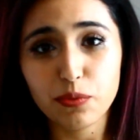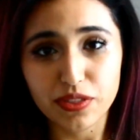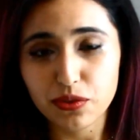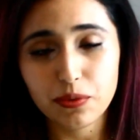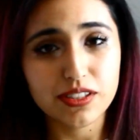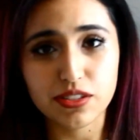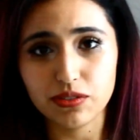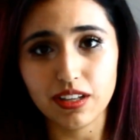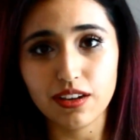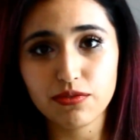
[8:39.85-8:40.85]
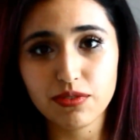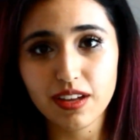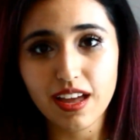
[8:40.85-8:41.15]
with the ones you love.